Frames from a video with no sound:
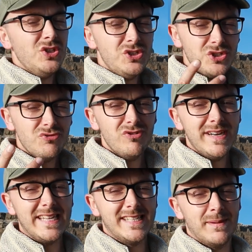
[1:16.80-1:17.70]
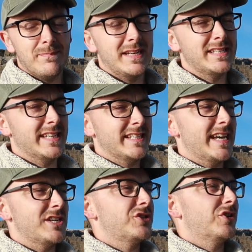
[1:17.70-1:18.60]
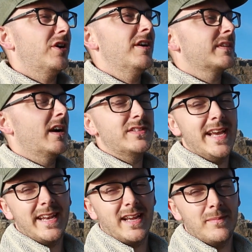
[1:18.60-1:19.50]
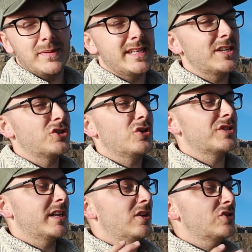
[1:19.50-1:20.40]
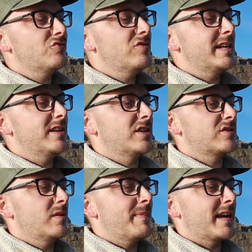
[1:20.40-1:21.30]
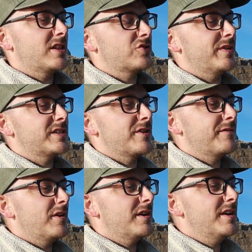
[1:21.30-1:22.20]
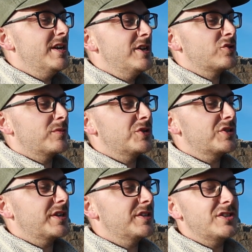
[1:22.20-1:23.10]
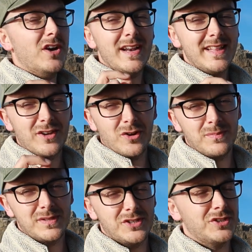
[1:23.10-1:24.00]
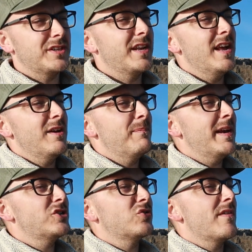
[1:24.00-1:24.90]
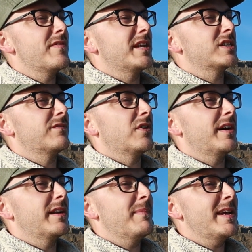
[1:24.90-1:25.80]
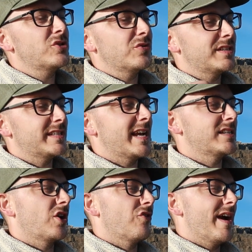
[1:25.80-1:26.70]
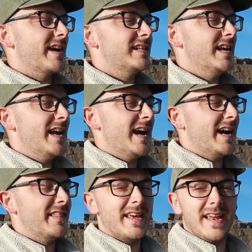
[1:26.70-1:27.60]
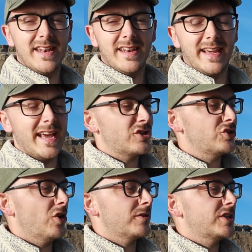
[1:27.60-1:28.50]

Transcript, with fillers: Just a really simplistic day shot. I've taken a couple of test shots and it looks really nice on the back of the screen so far. So I'm just going to dial in the composition, make sure everything's fine, make sure the settings are correct, and then get the shot.